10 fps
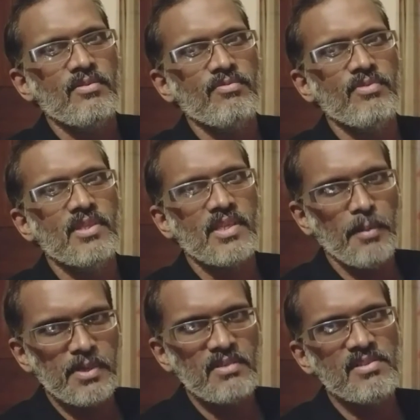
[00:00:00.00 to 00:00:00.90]
with a
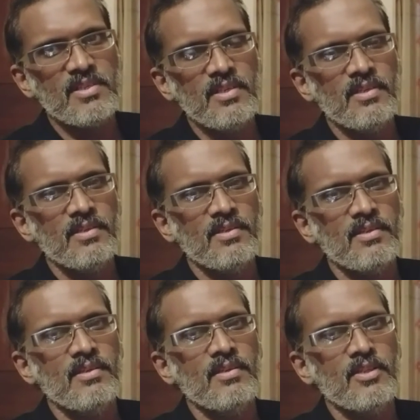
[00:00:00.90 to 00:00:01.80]
capital C,
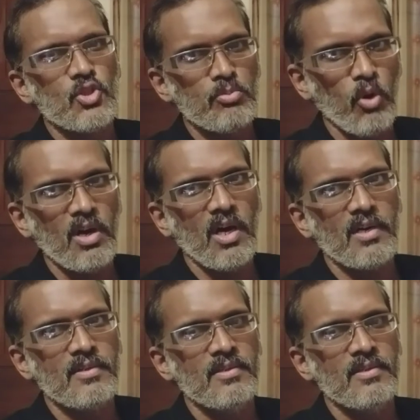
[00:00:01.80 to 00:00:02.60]
small r,